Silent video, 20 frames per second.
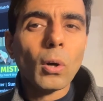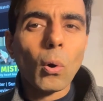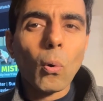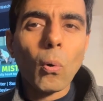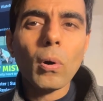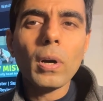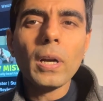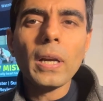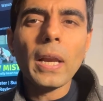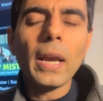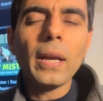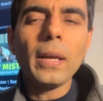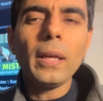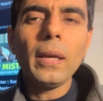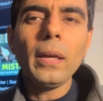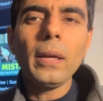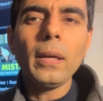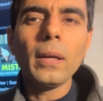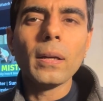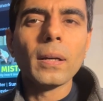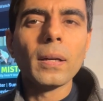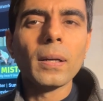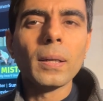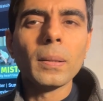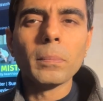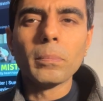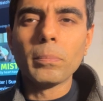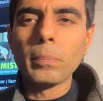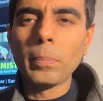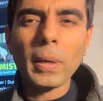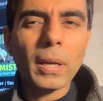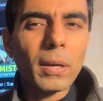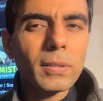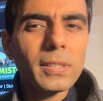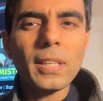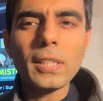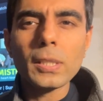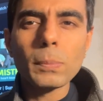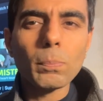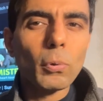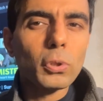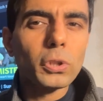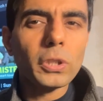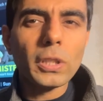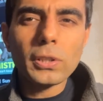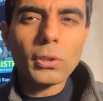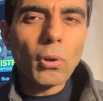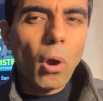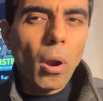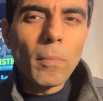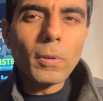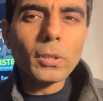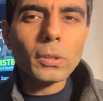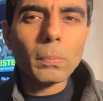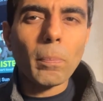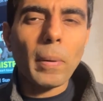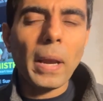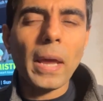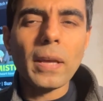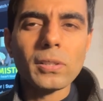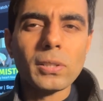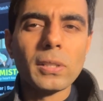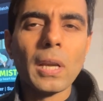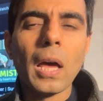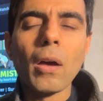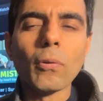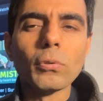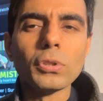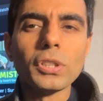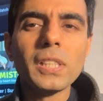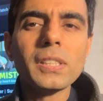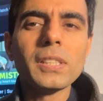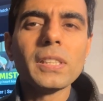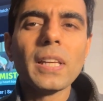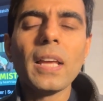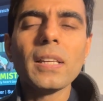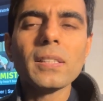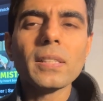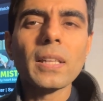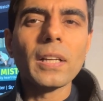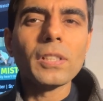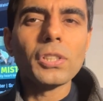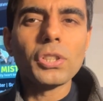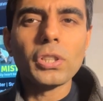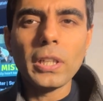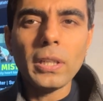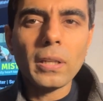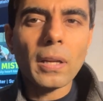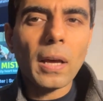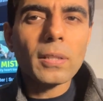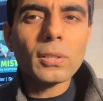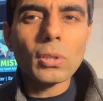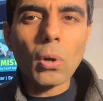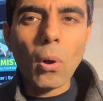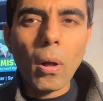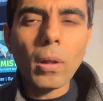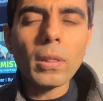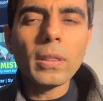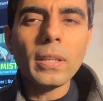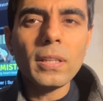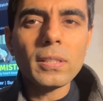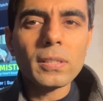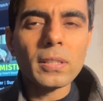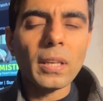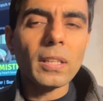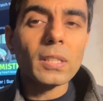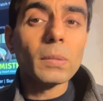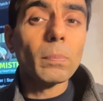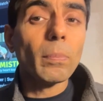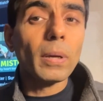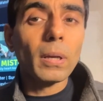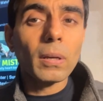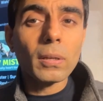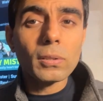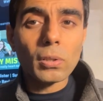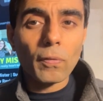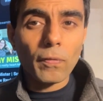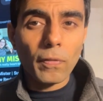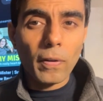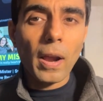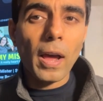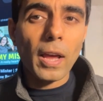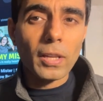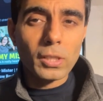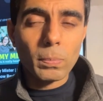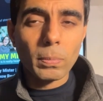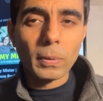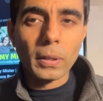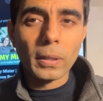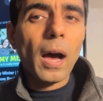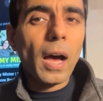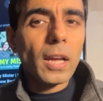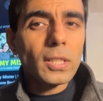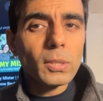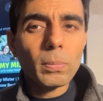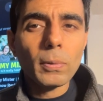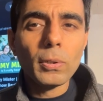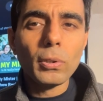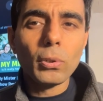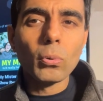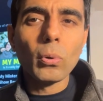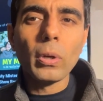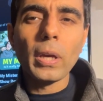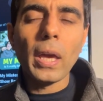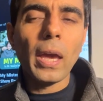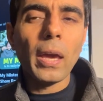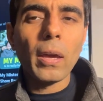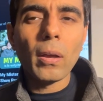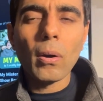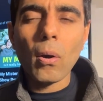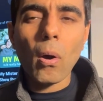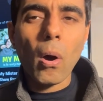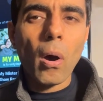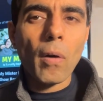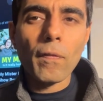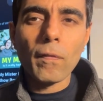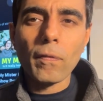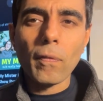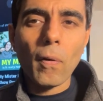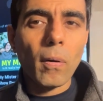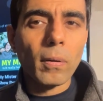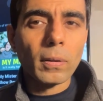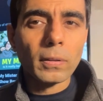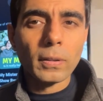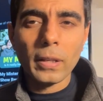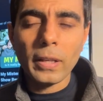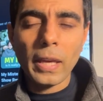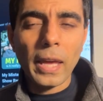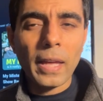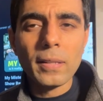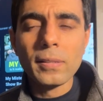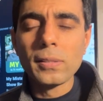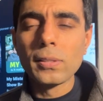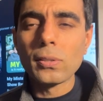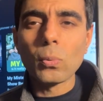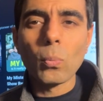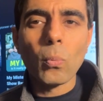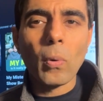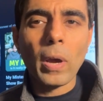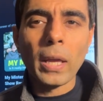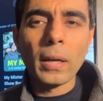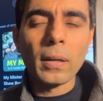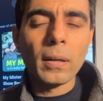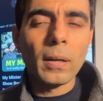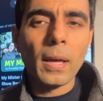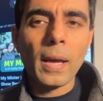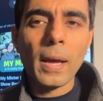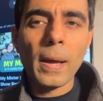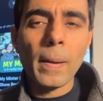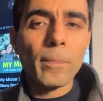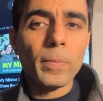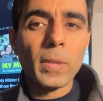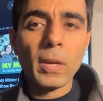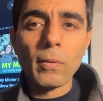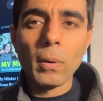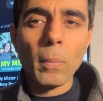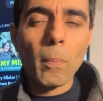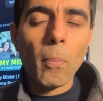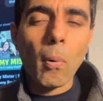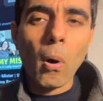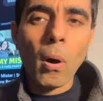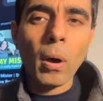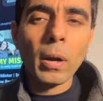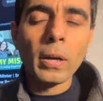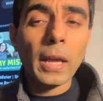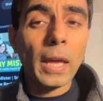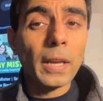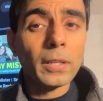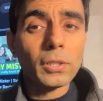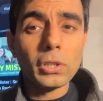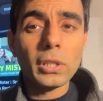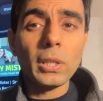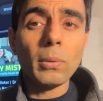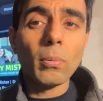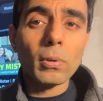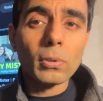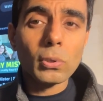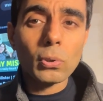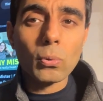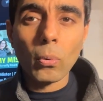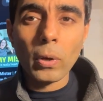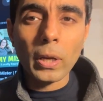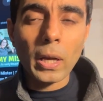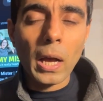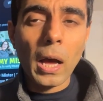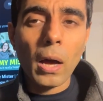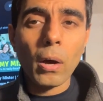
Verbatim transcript: the old lady, um, because he's pushy, she almost breaks down. She says that she does all these things because of her husband. Husband took care of the kids when um, they were born, and she was going going